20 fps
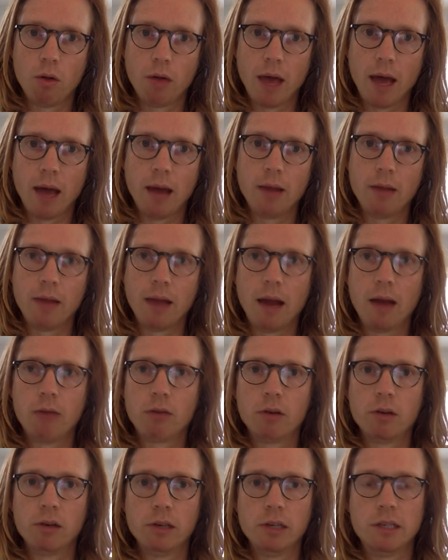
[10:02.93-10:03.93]
That
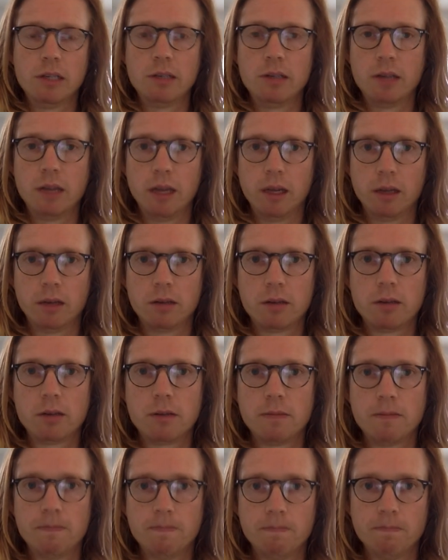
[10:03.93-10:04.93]
really stinks.
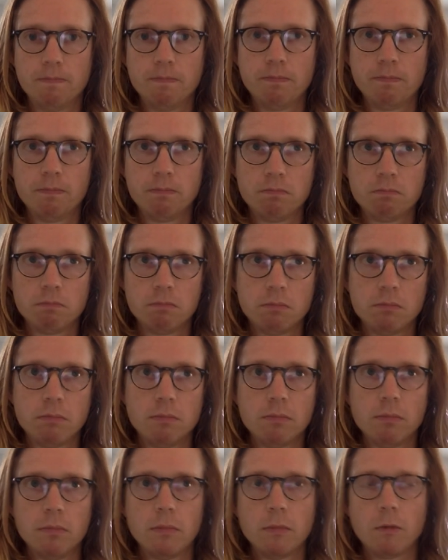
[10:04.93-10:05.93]

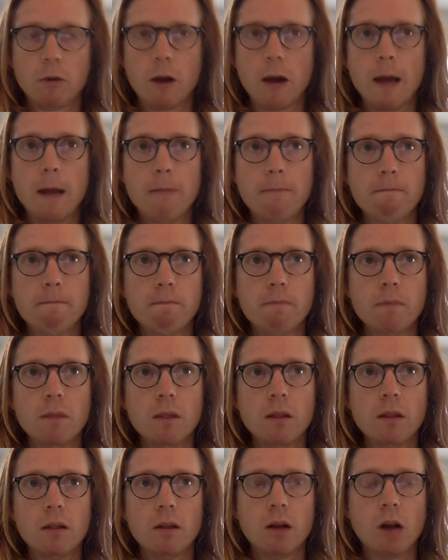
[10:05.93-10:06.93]
Right?
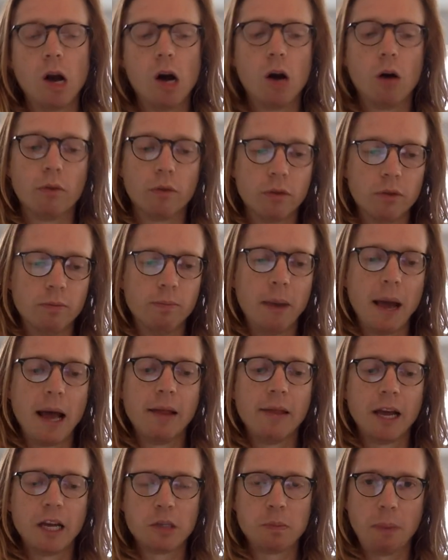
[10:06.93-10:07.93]
Oh,
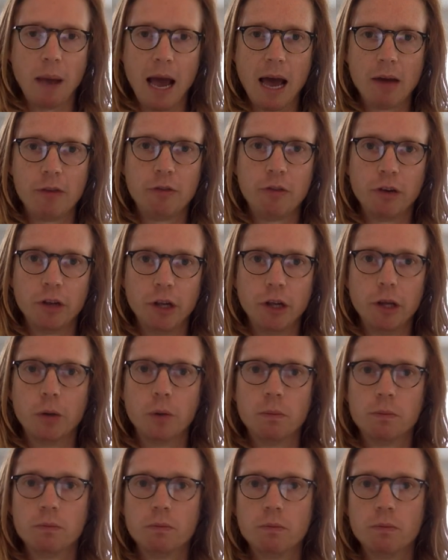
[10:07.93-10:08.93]
that's bad for you.
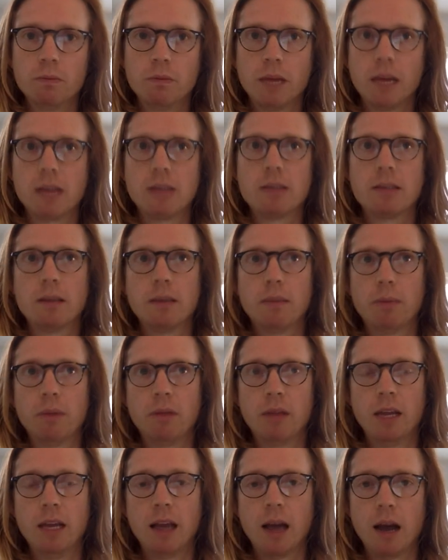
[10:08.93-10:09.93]
That's
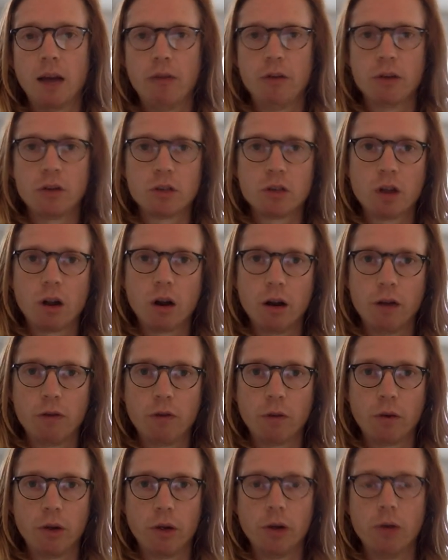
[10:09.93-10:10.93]
sympathy. I feel sorry
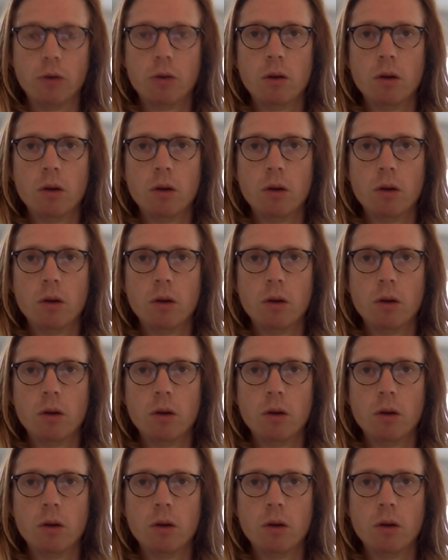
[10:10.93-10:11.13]
for you.